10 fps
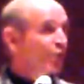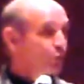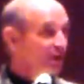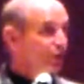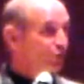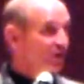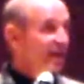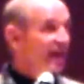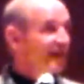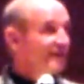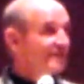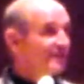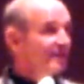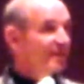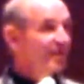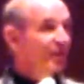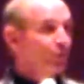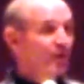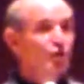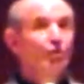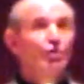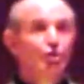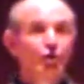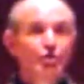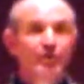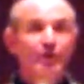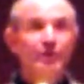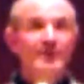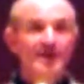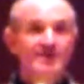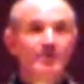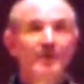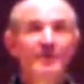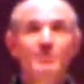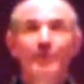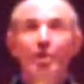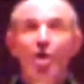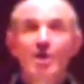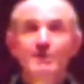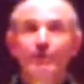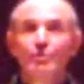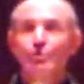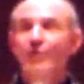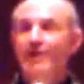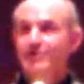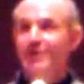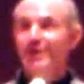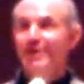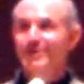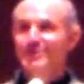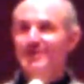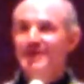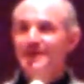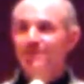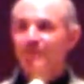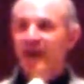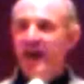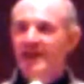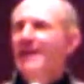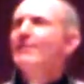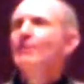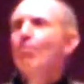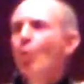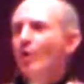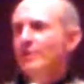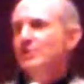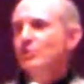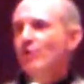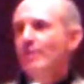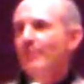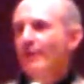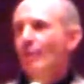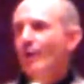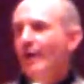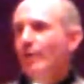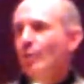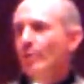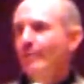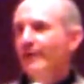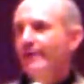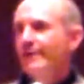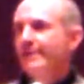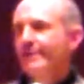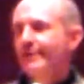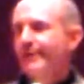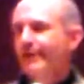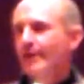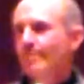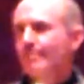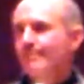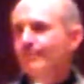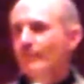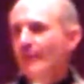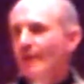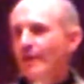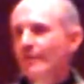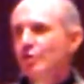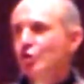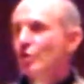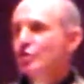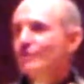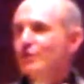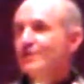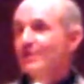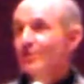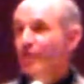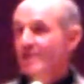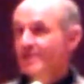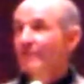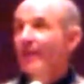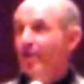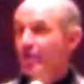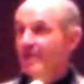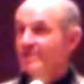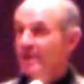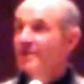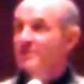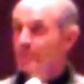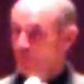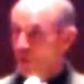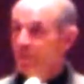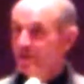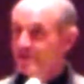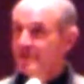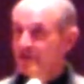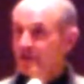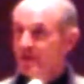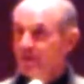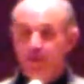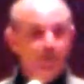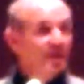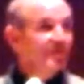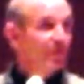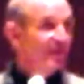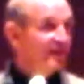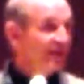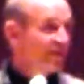and recreate the original church of the New Testament that's been lost for 2,000 years. And even more extreme, by the way, will be um, the Church of Jesus Christ of Latter day Saints, the Mormons. They believe with the